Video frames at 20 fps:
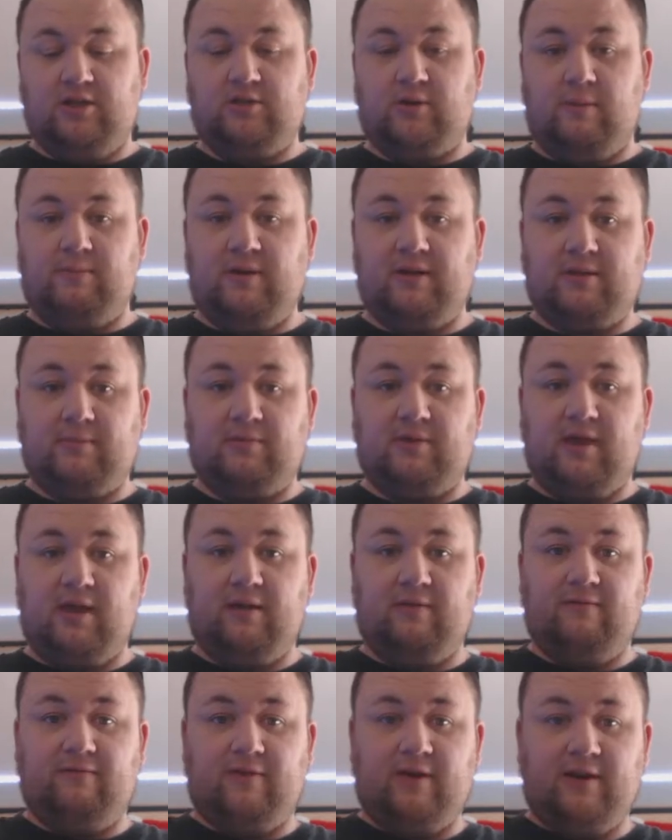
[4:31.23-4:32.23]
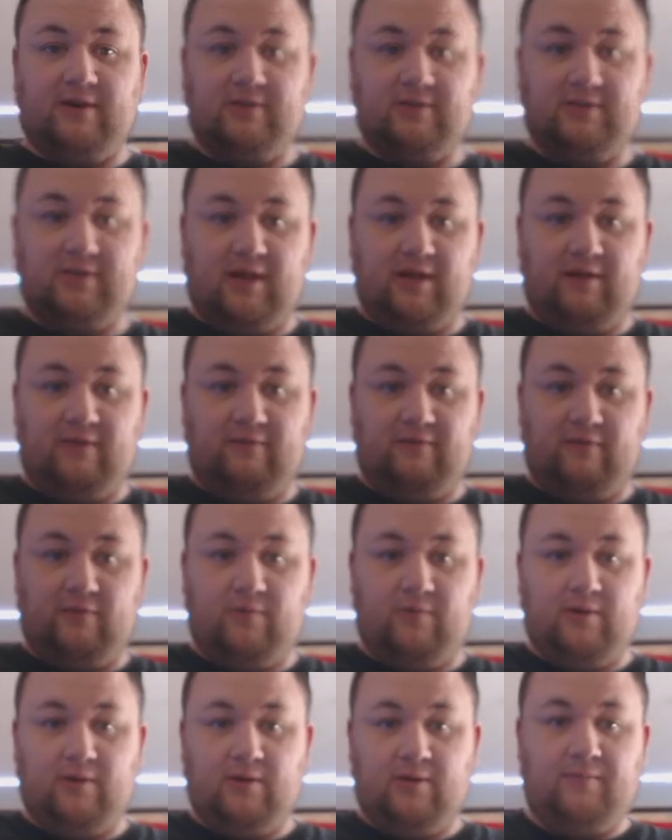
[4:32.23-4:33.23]
So I picked up King of Fighters
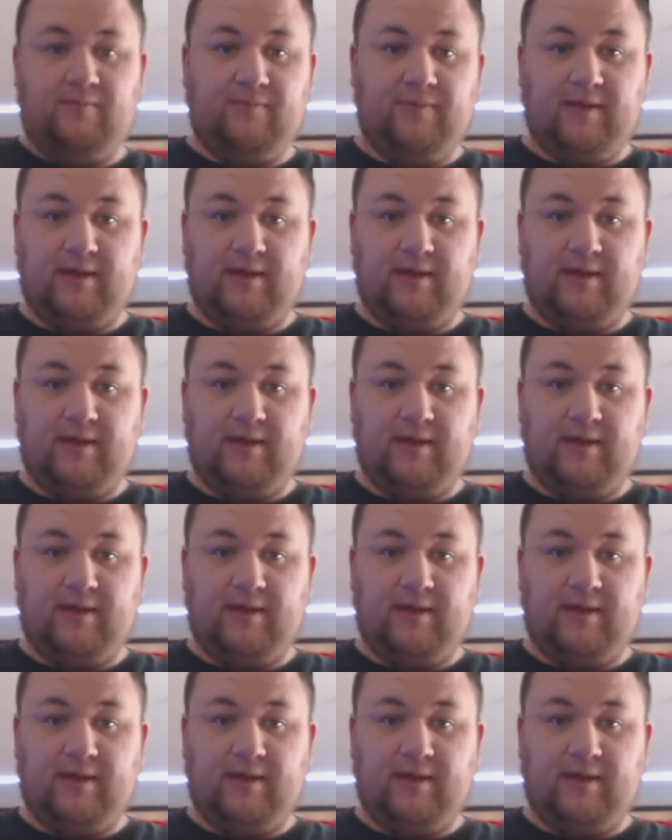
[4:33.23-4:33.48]
94,